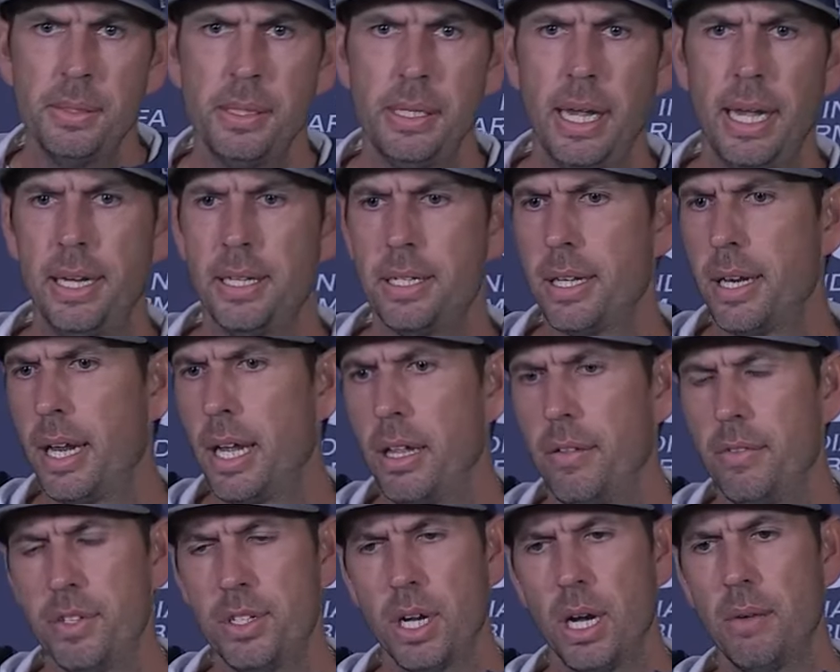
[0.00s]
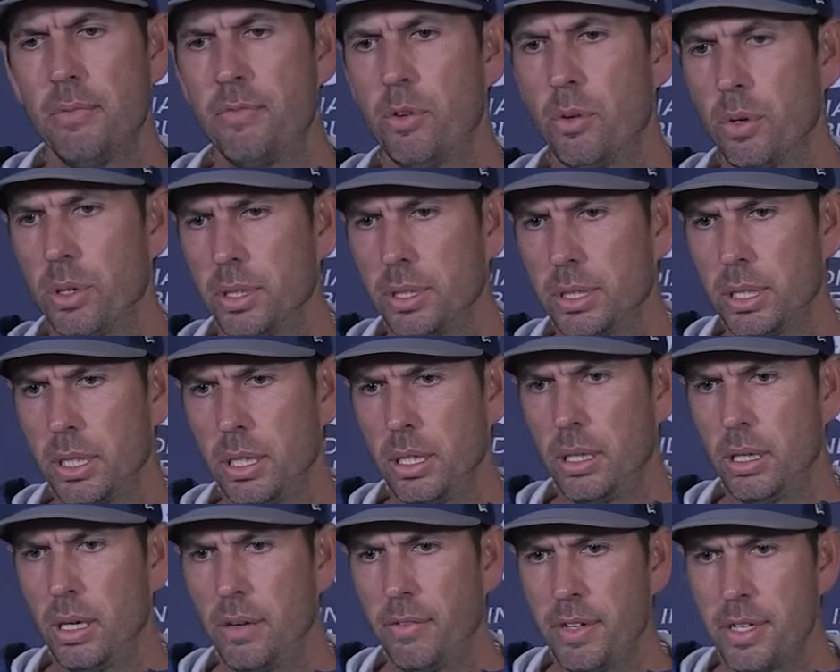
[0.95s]
Yeah, he's done a hell of a job for us.
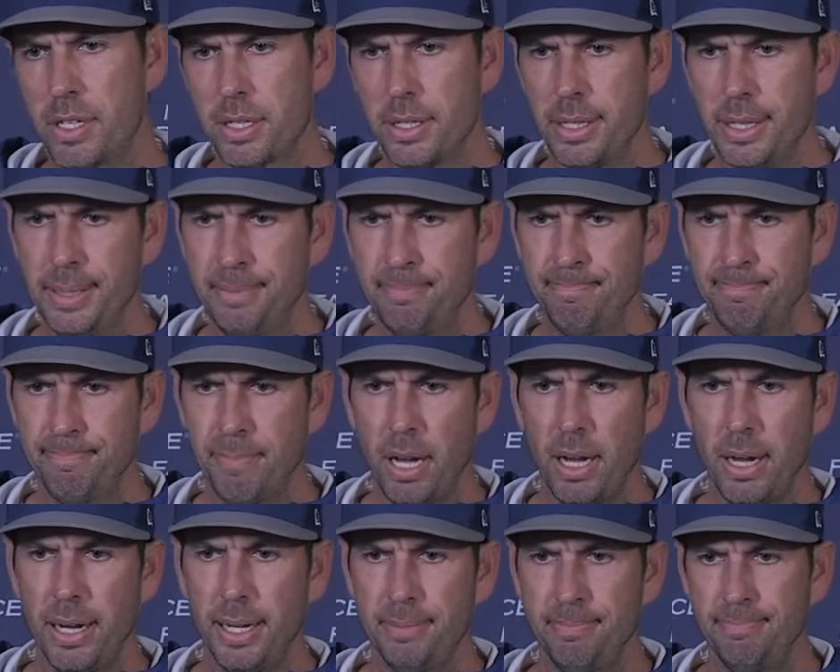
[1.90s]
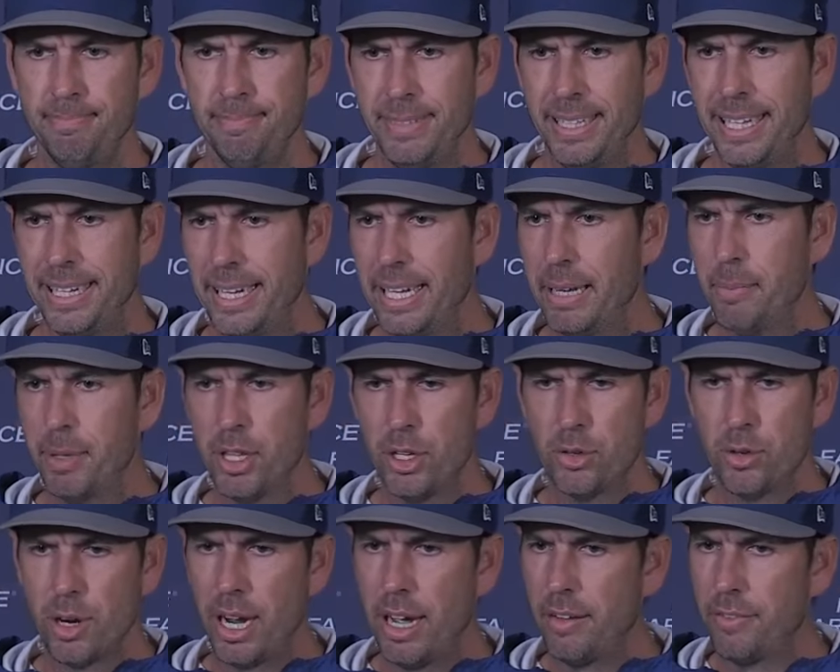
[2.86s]
Obviously, getting him in the
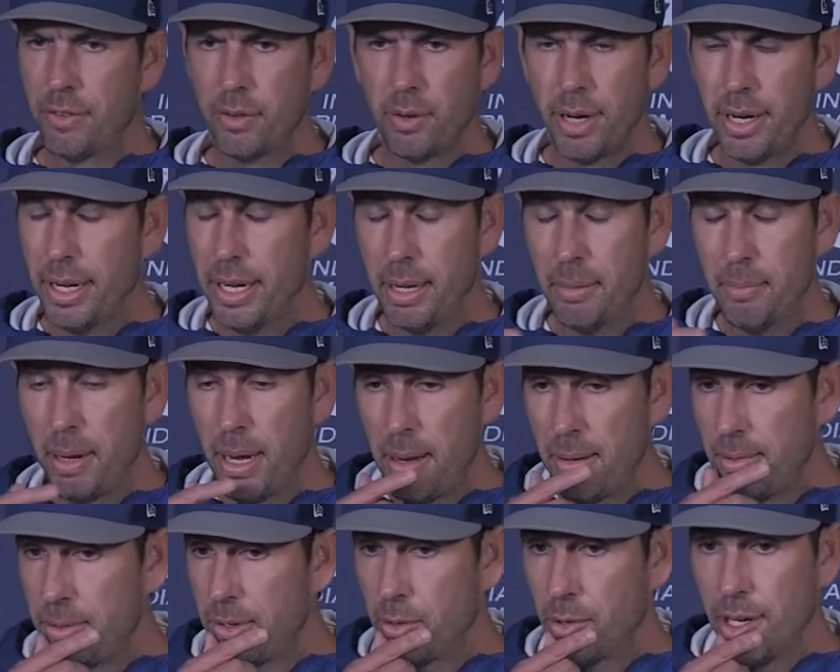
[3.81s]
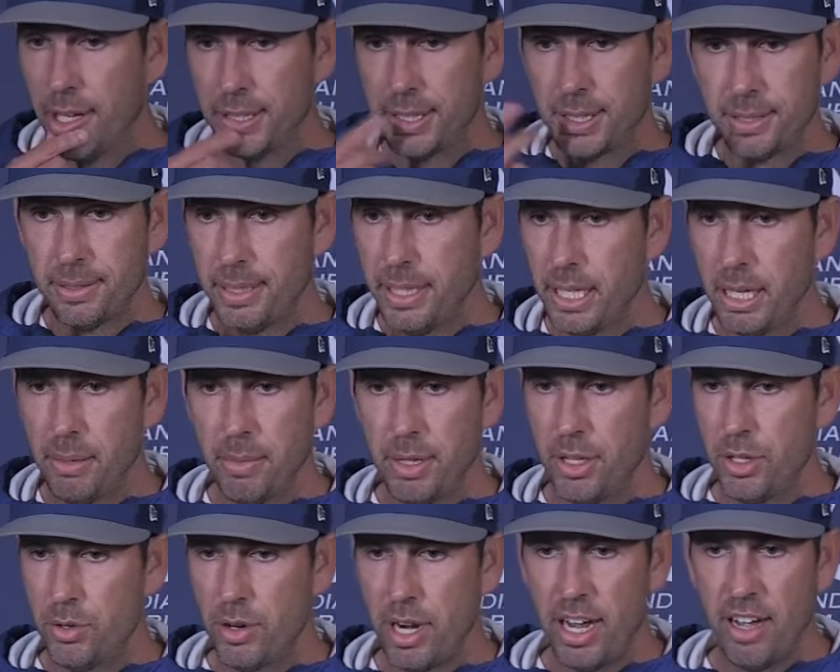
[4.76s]
draft, great get by Chris, getting him in
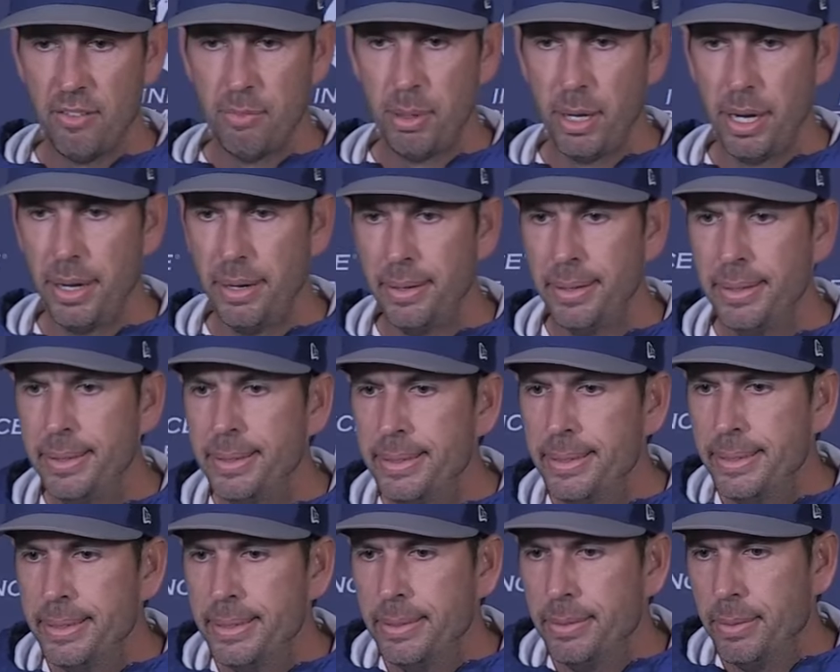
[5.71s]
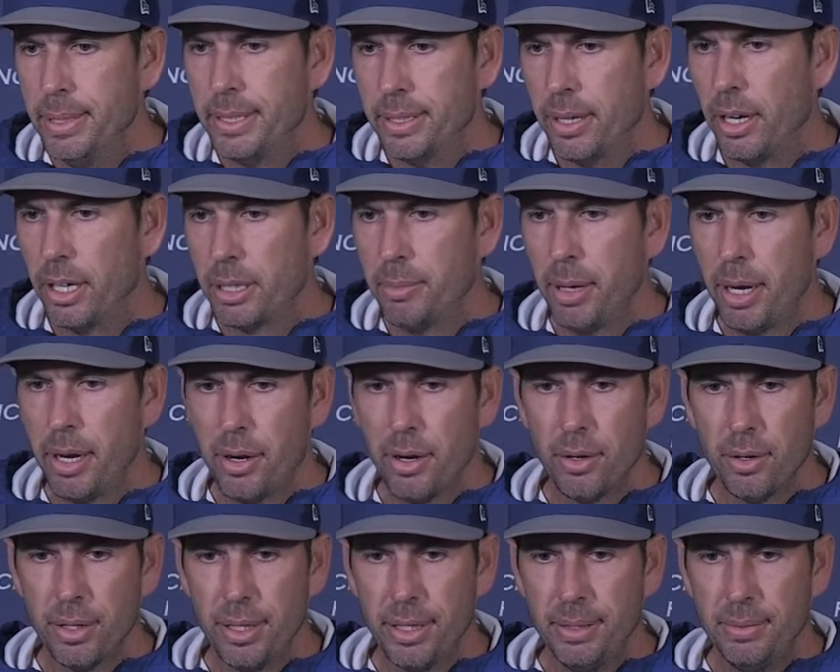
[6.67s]
the draft. But we talked about
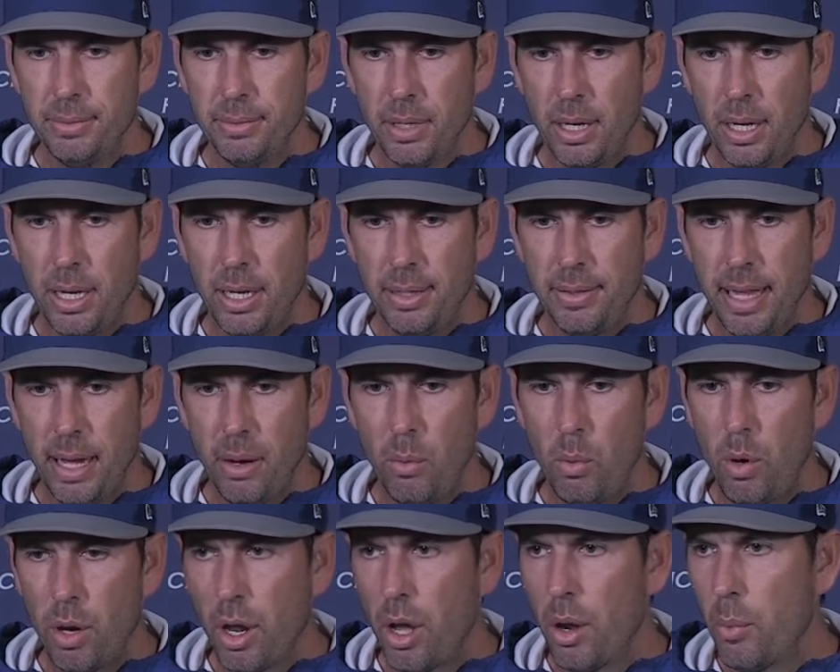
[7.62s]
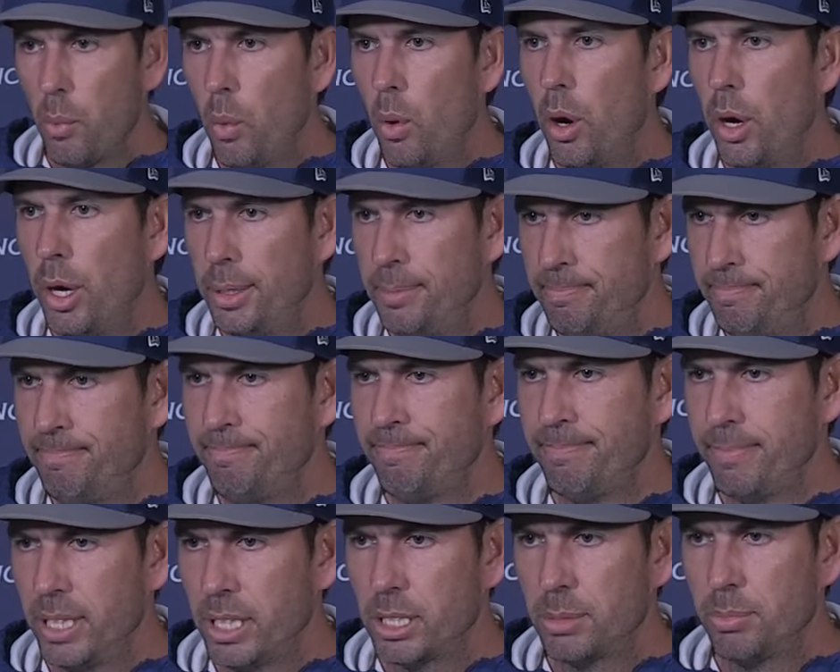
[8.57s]
early, that one-on-one
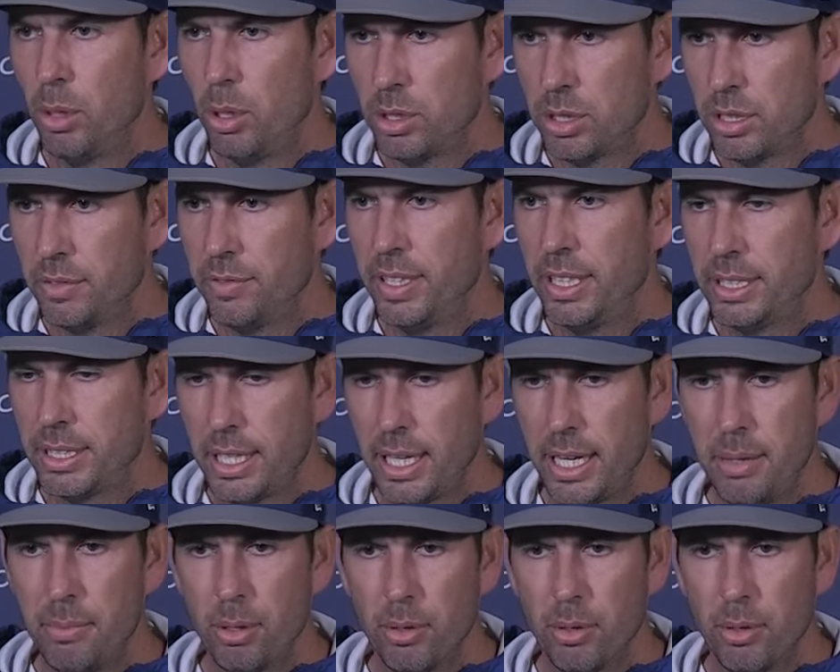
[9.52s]
explosiveness that he